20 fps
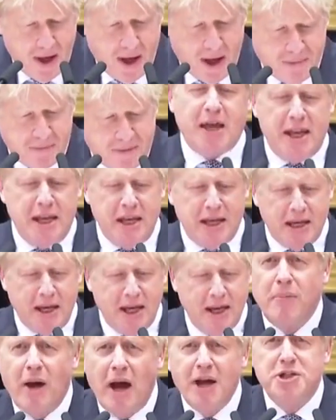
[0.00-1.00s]
of
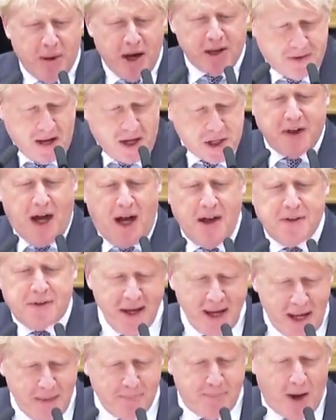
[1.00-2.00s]
getting my Brexit done
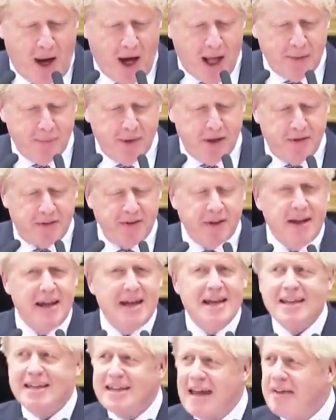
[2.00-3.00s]
in Parliament,
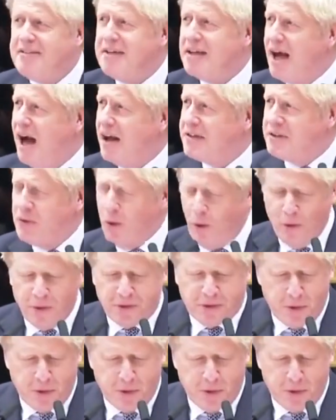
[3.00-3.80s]
getting us all